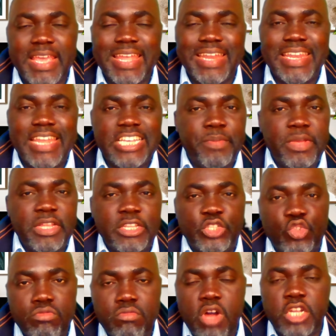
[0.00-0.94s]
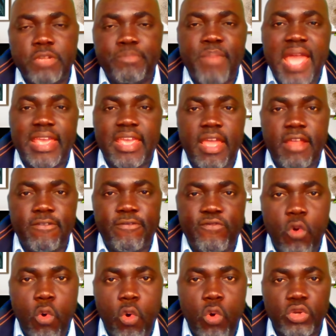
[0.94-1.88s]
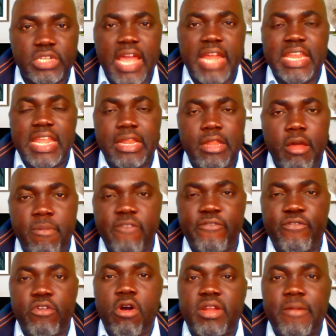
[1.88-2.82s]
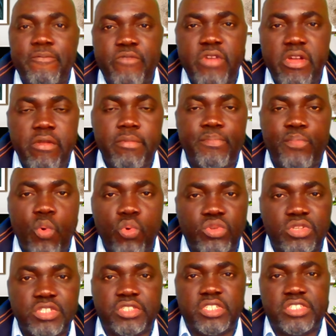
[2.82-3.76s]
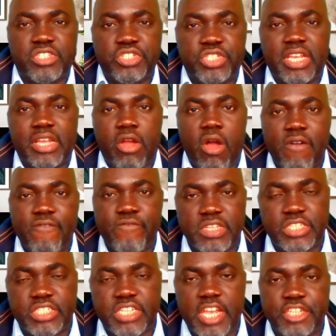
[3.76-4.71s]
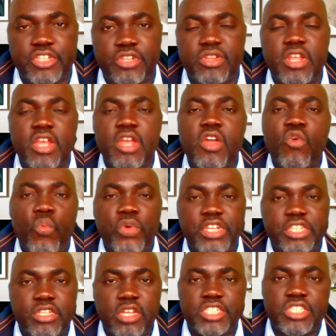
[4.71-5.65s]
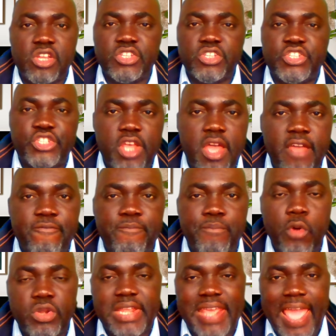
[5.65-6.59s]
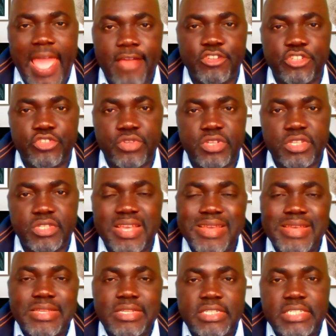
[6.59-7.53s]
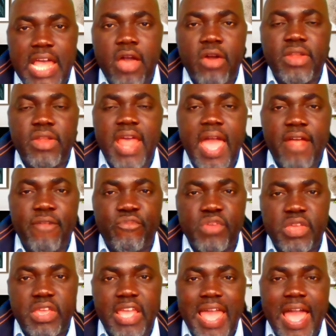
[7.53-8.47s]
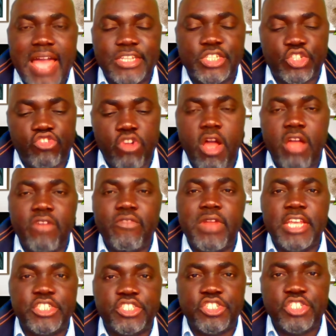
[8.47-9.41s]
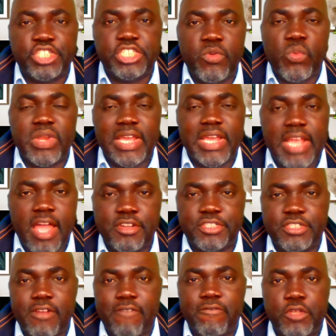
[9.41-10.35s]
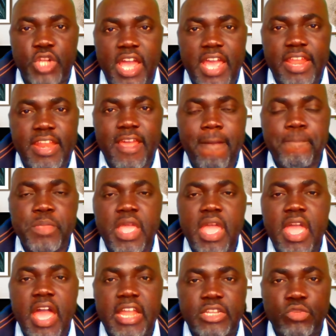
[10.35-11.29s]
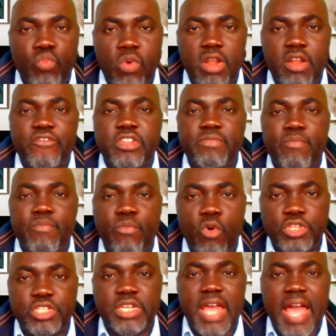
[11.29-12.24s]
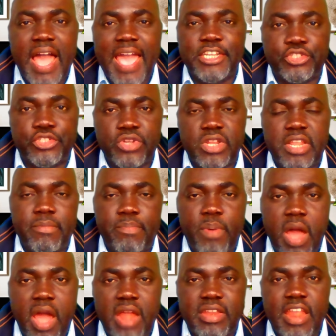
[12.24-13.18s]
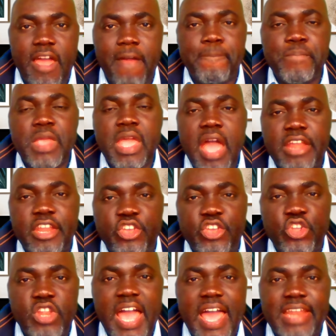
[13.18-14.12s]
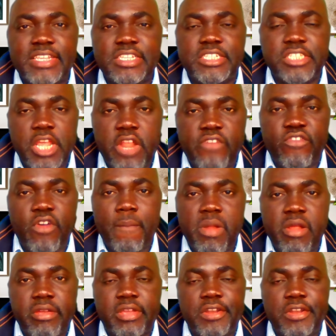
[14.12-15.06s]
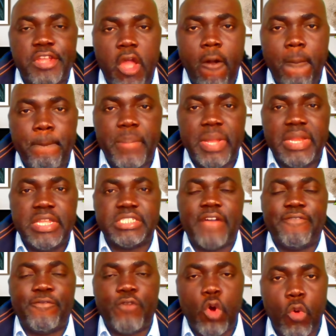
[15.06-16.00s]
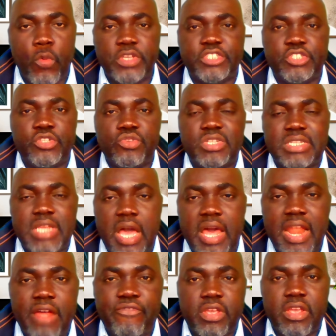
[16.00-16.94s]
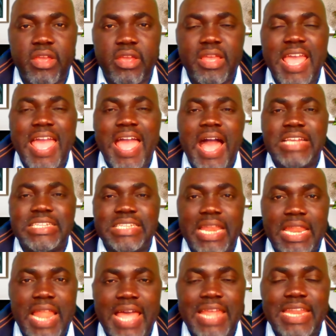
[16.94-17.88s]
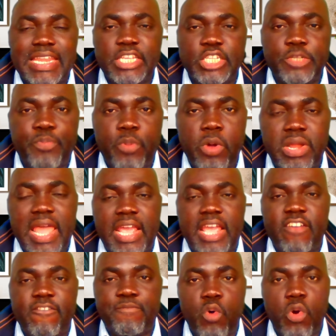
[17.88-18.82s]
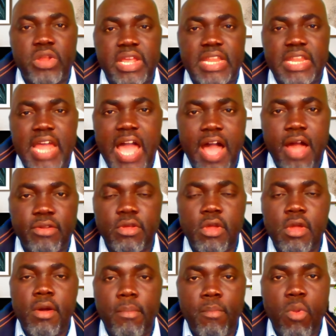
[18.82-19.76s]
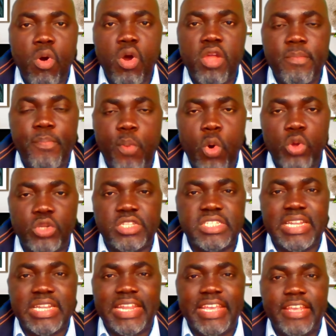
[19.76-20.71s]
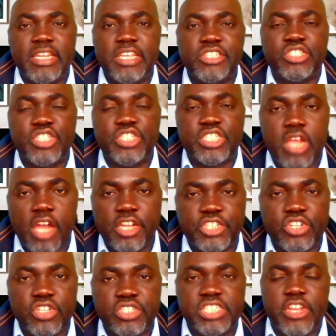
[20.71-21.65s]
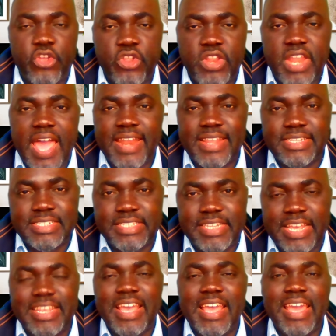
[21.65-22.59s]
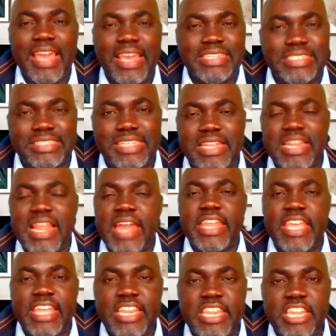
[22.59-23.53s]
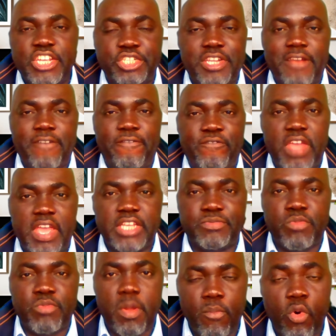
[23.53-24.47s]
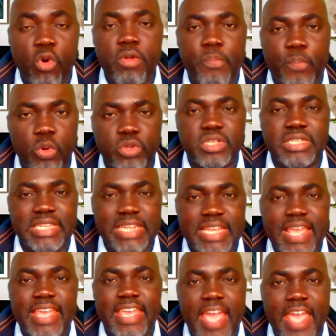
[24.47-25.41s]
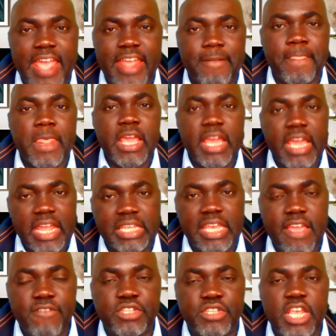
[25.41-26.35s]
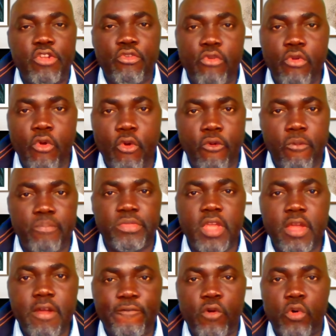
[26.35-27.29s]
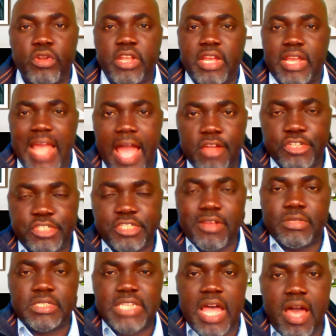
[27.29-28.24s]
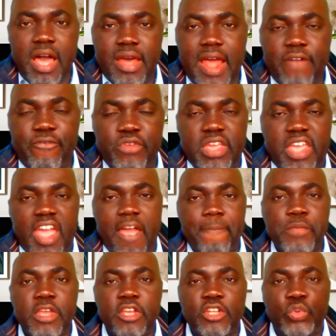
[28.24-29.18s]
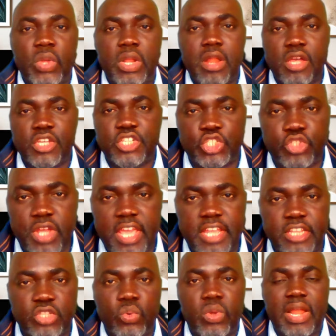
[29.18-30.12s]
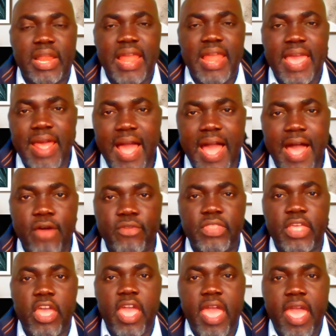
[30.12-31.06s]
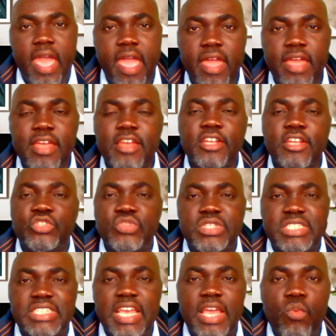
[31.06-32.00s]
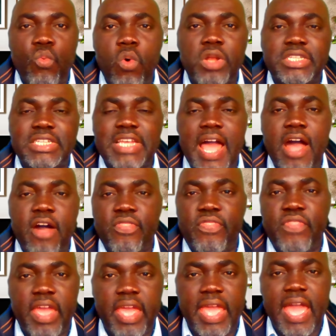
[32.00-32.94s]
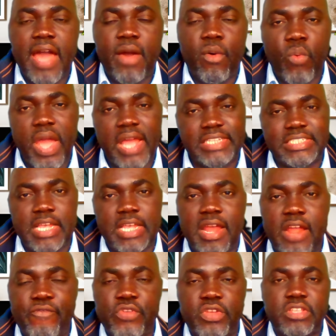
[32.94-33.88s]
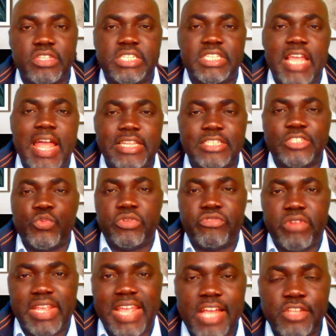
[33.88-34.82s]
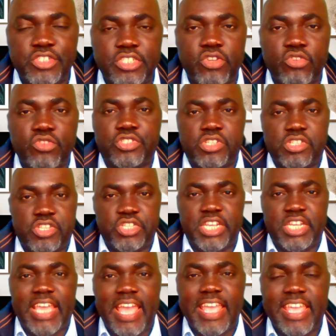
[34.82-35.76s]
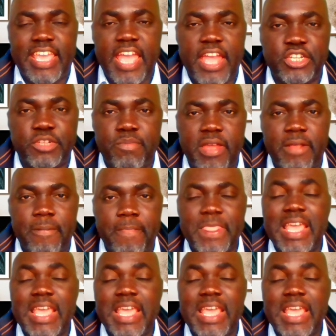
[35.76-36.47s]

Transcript: There's been too much back and forth and a lot of other very important strategic conversation which does not serve both countries. South Africa has strong relationship with the country of China and one of its most high trading partner, and the United States of American companies have always used South Africa as a landing spot, like I've pointed out. More importantly, this discussion in the United States is still at the initial phase, but more importantly again, it gives a room for the country of South Africa to illustrate, to clear out the air, to say what's out there and where South Africa stands with regards to its own strategic engagement.